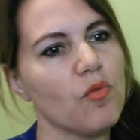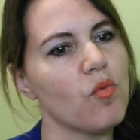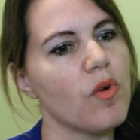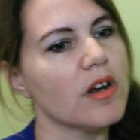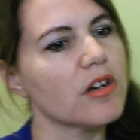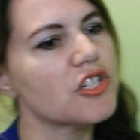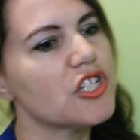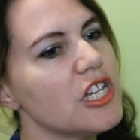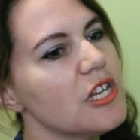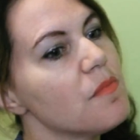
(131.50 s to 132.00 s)

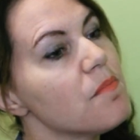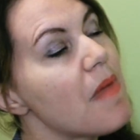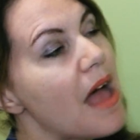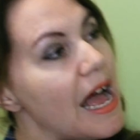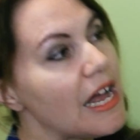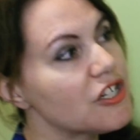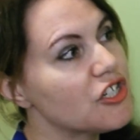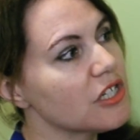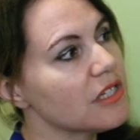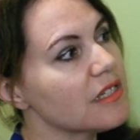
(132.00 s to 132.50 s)
where she
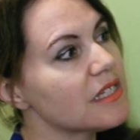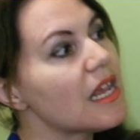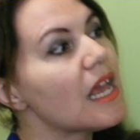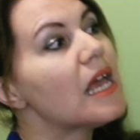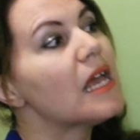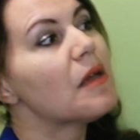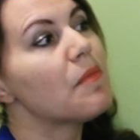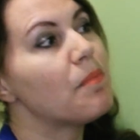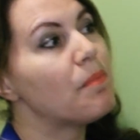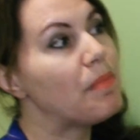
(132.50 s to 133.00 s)
imagines
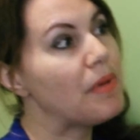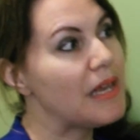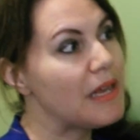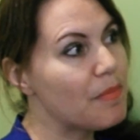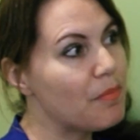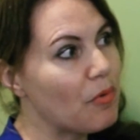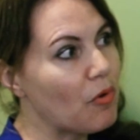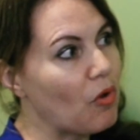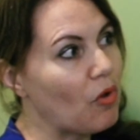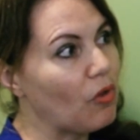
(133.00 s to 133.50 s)

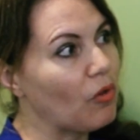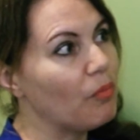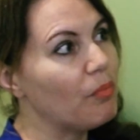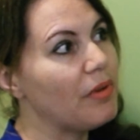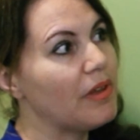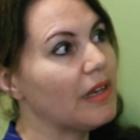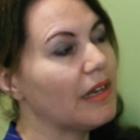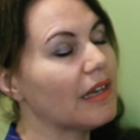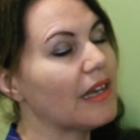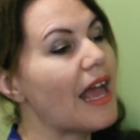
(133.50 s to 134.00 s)
people
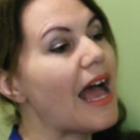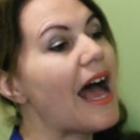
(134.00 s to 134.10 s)
being